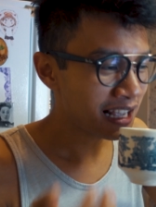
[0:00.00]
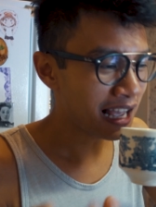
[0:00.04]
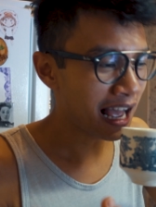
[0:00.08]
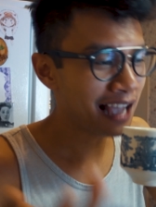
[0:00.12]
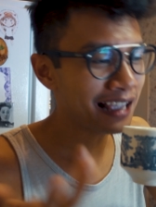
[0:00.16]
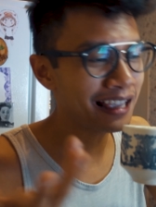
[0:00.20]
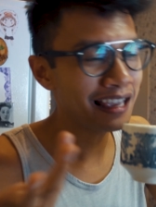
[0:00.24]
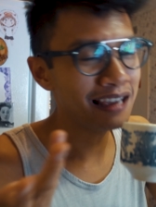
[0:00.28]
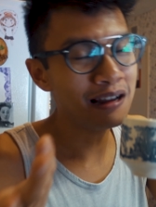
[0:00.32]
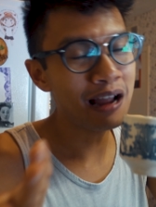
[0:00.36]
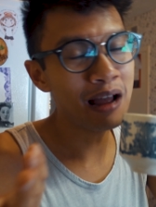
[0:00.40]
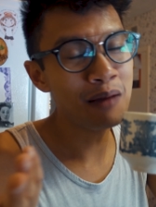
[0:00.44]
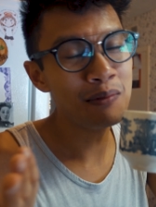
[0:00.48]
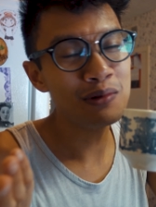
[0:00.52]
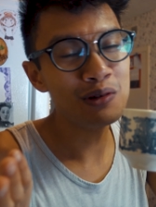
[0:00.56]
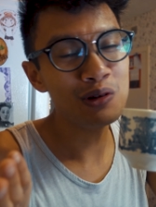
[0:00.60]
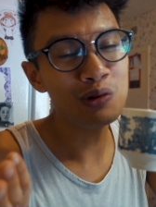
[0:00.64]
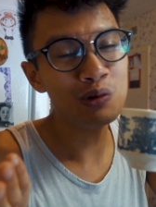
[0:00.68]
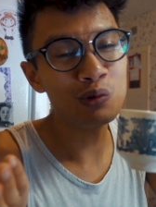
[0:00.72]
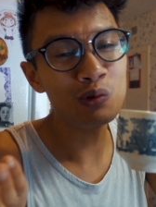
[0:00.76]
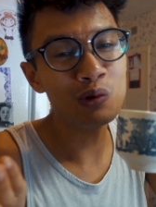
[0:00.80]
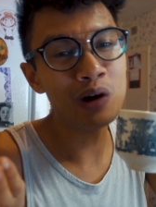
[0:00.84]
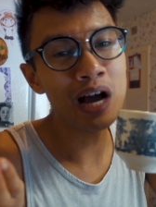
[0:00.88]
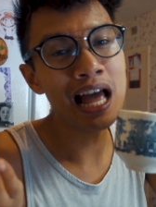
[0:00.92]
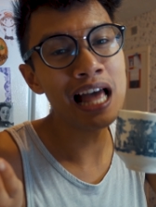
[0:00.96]
I mean,
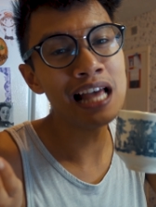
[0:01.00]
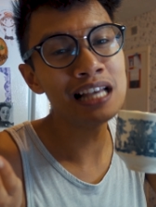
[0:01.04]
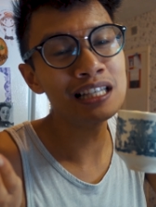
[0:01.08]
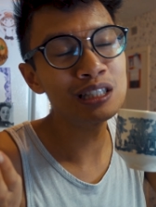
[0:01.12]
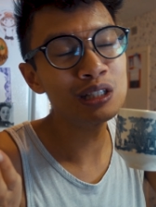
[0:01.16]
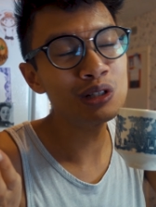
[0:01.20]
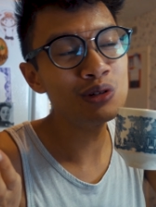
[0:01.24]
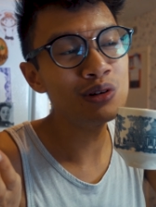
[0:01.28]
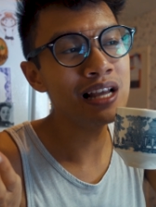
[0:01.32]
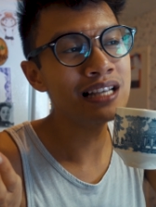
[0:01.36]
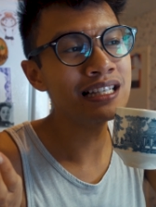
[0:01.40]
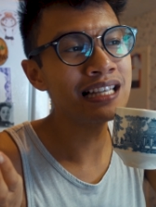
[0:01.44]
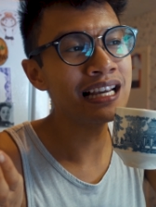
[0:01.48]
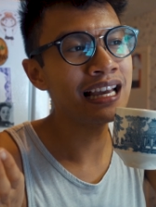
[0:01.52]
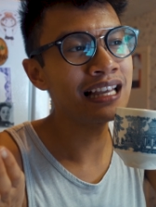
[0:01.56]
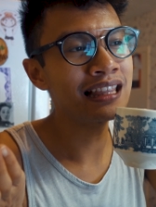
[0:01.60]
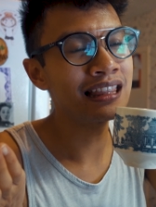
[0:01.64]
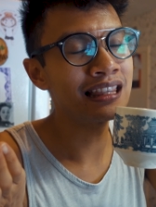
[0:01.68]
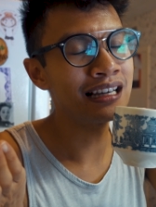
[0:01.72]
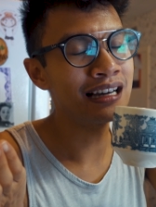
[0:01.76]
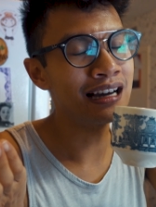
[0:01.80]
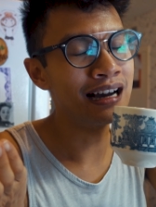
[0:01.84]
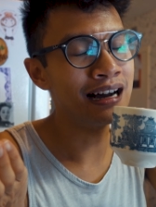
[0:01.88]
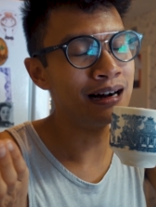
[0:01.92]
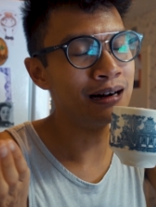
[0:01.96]
as soon as I get
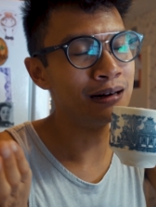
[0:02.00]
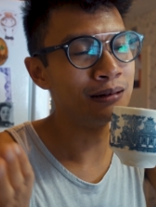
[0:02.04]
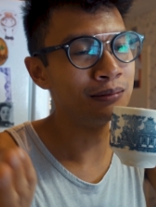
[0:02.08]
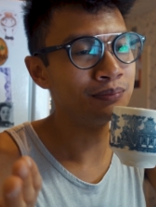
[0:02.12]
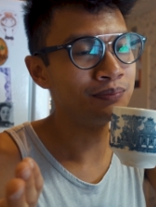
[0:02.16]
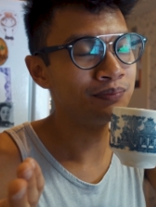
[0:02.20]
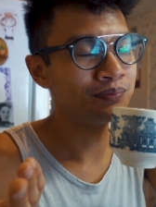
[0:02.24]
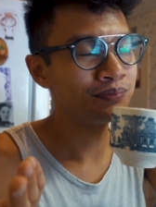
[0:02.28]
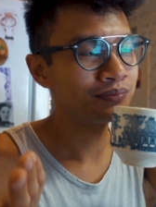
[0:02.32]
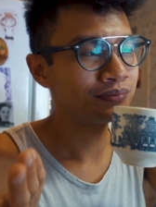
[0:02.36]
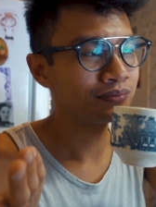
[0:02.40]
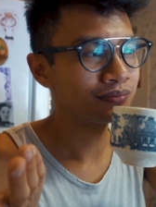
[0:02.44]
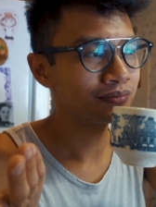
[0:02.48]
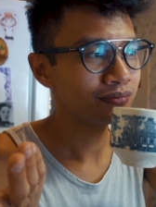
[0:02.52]
the...